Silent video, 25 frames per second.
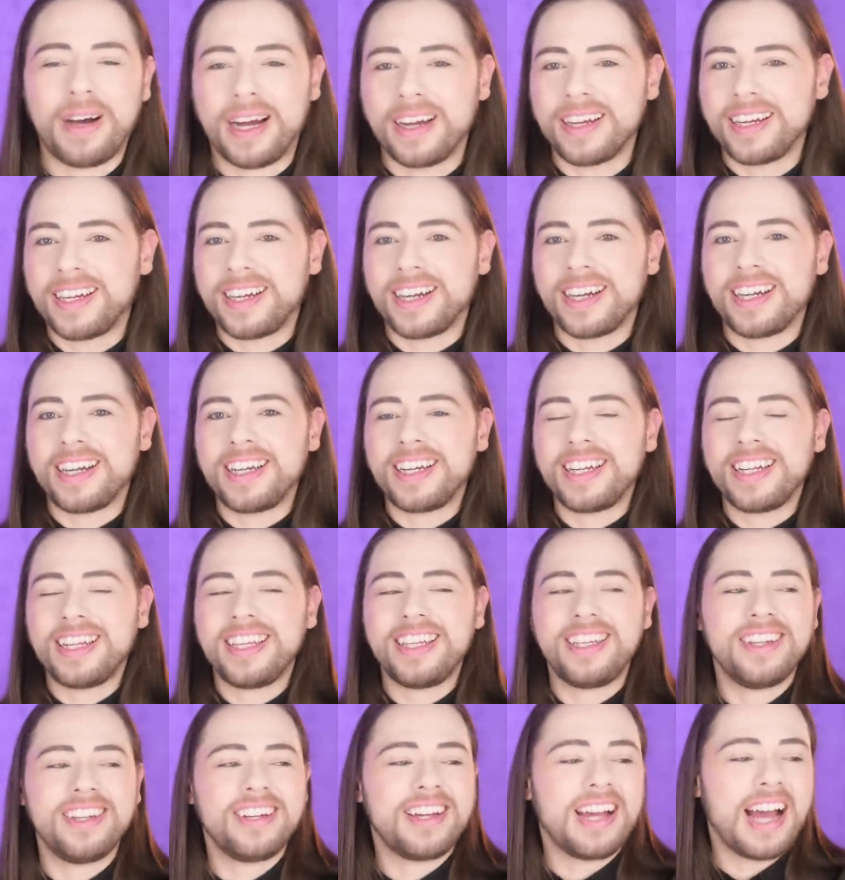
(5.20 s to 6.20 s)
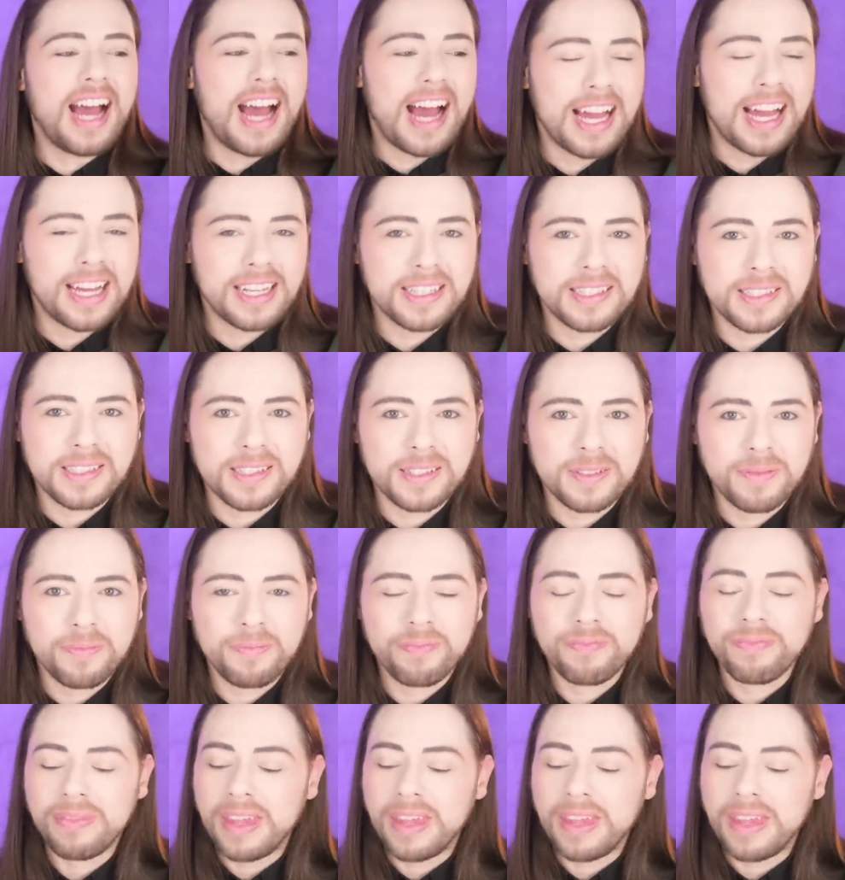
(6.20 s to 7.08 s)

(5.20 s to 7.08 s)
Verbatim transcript: Bunker. You guys,